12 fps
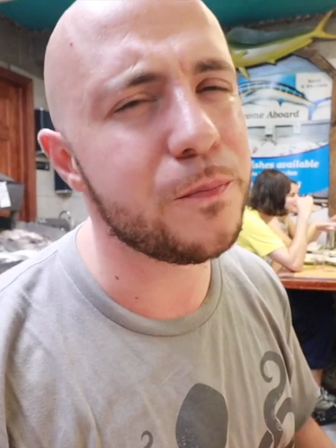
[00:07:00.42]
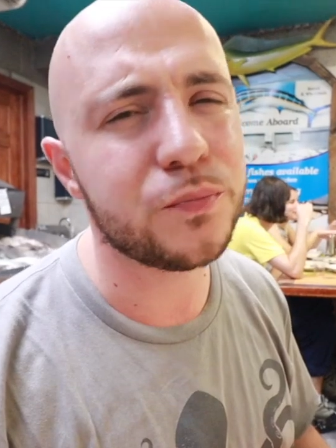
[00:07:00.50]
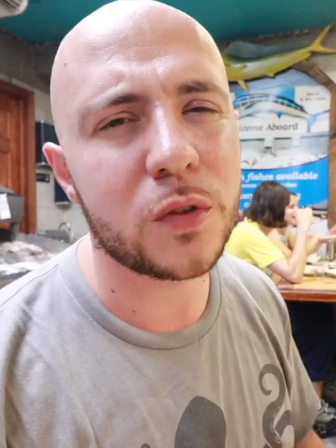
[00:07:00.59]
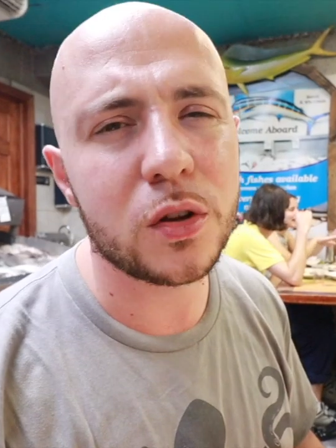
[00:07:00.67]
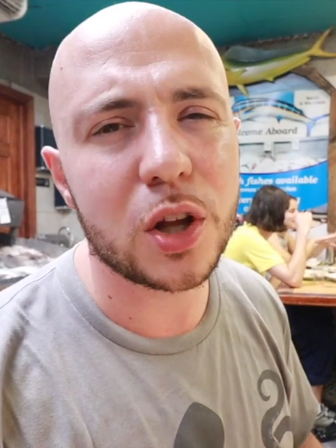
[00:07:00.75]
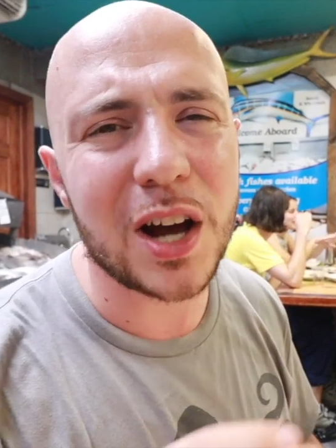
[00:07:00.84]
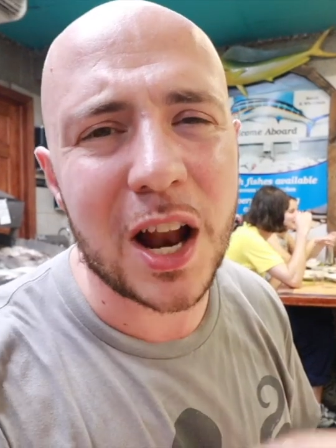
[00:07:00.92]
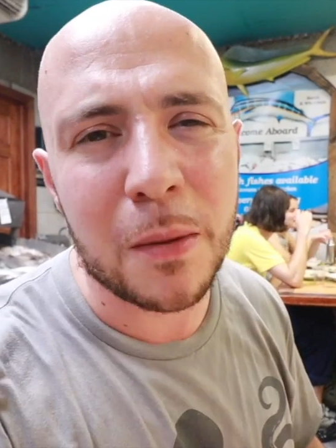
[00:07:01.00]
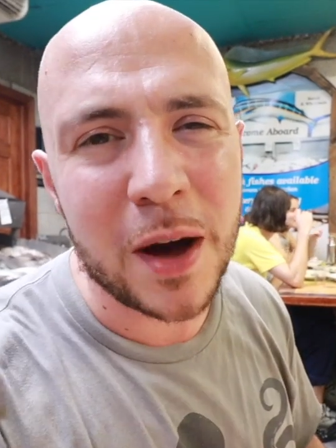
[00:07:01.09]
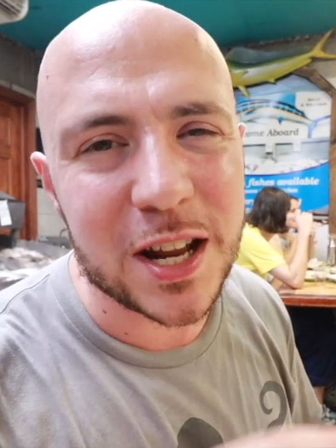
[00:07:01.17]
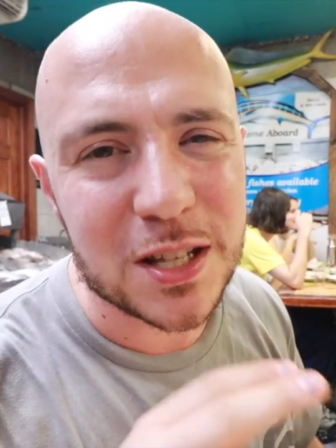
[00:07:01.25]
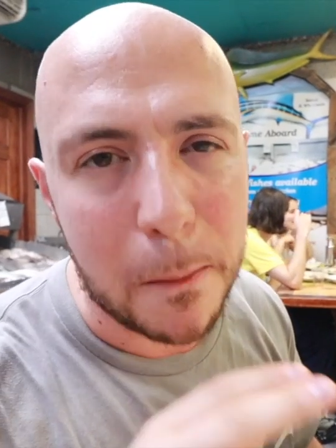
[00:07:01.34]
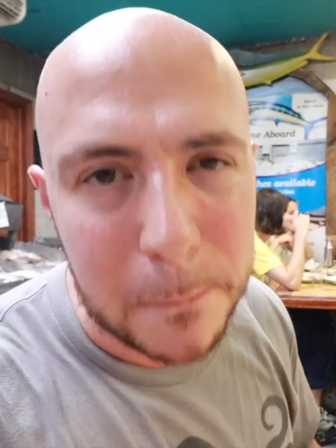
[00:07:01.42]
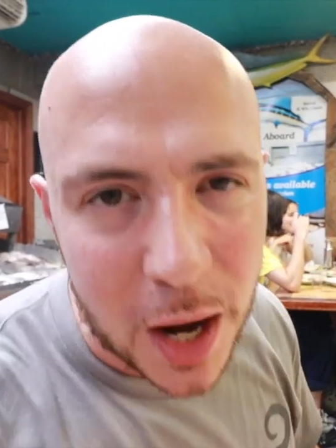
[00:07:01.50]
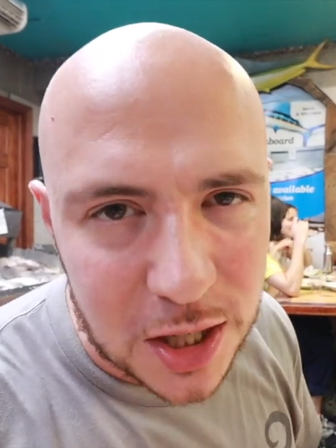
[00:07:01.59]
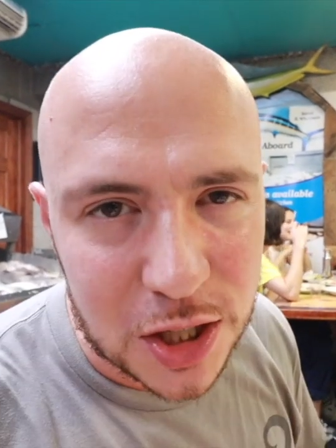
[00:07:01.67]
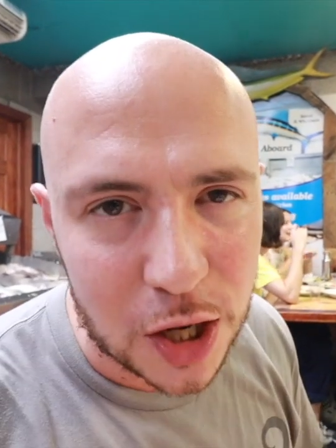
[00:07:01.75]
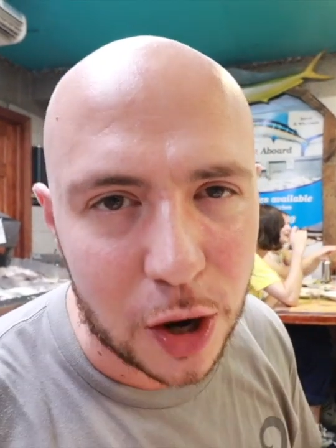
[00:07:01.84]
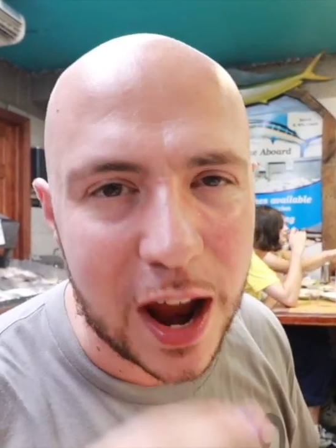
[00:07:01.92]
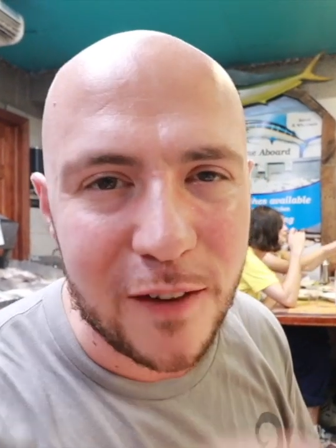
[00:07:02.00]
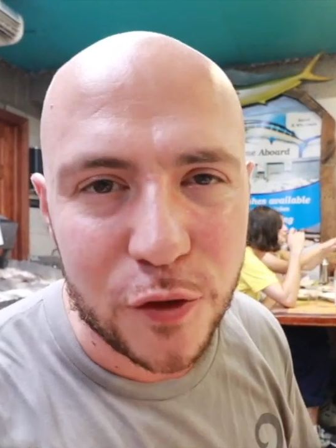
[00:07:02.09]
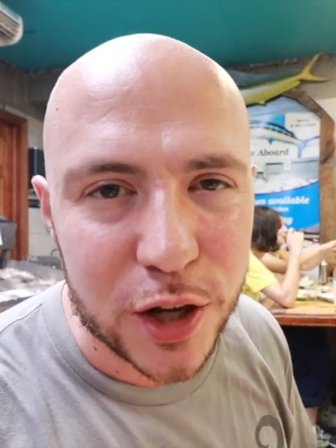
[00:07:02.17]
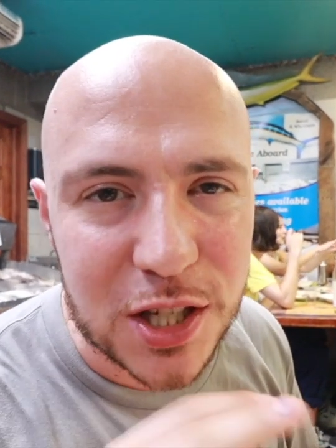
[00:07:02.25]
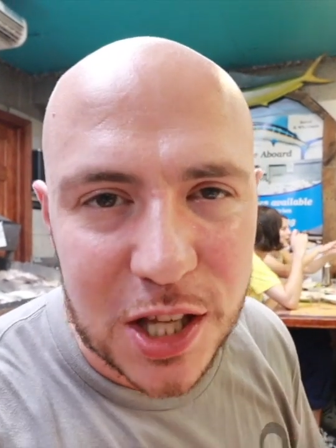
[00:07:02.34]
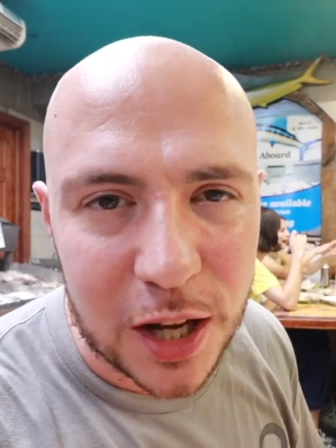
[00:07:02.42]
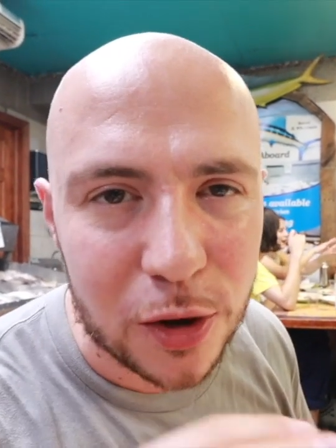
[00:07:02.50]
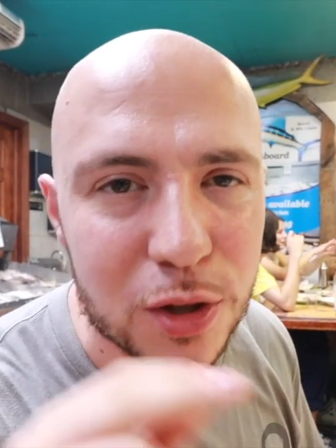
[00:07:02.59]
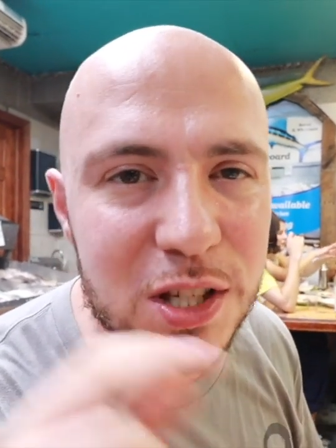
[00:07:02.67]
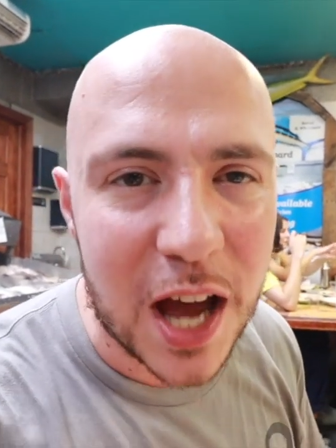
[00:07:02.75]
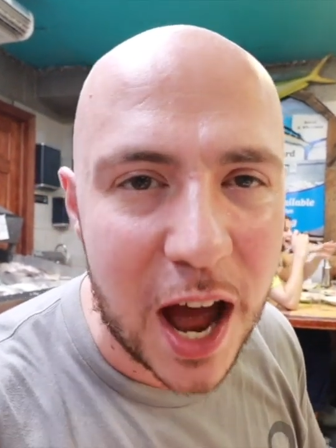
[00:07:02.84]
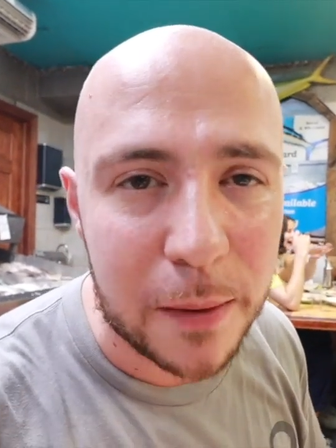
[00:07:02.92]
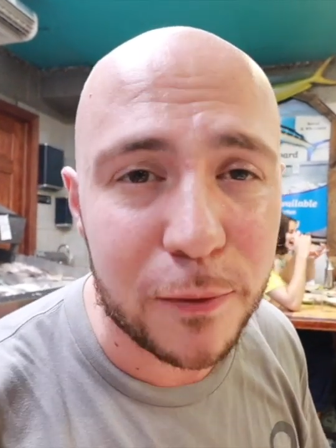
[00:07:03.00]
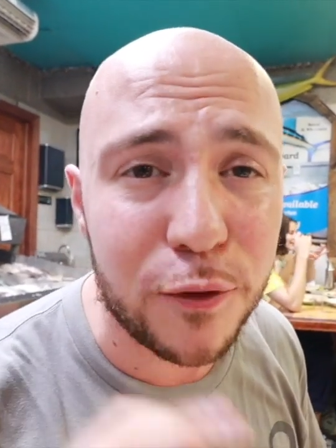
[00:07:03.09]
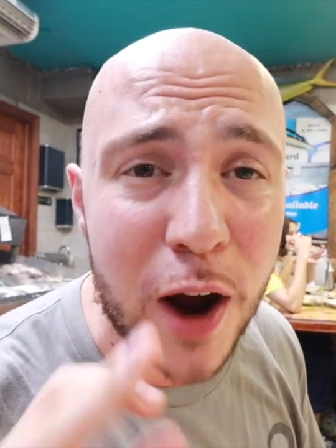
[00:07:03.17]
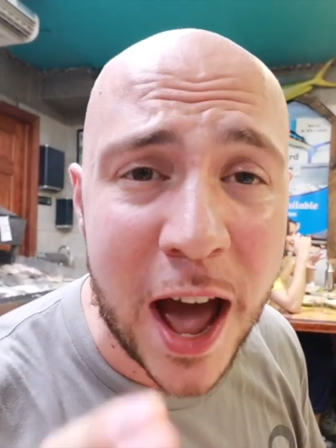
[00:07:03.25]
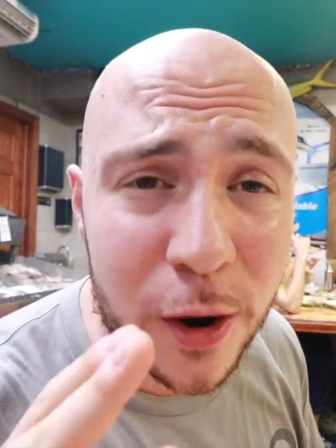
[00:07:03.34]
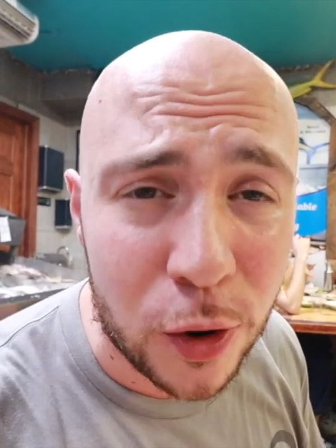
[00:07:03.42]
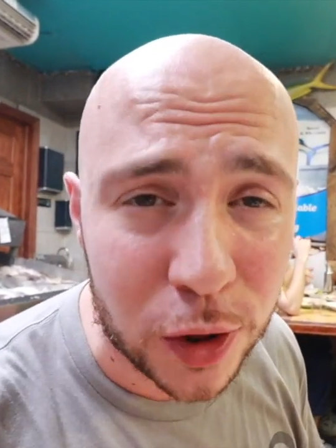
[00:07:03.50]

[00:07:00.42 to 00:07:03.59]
the calamari's a must here every single time. Fried